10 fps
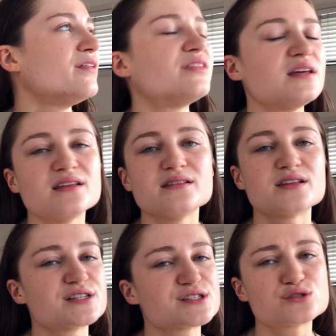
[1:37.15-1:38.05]
thinking
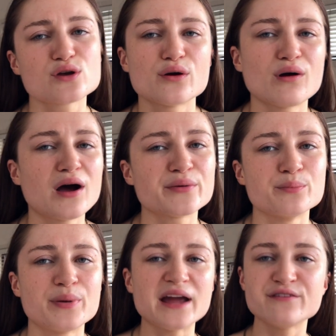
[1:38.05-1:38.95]
that it's so hard
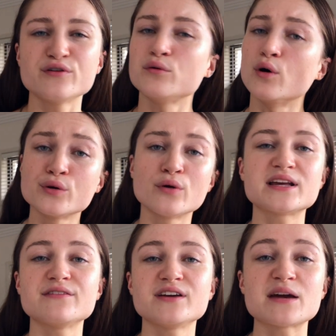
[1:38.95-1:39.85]
and painful or not
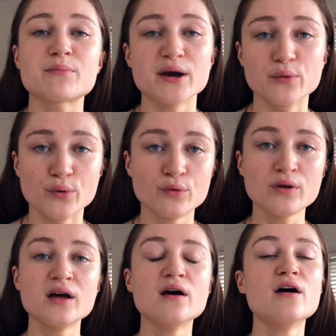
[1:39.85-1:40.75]
giving it my all.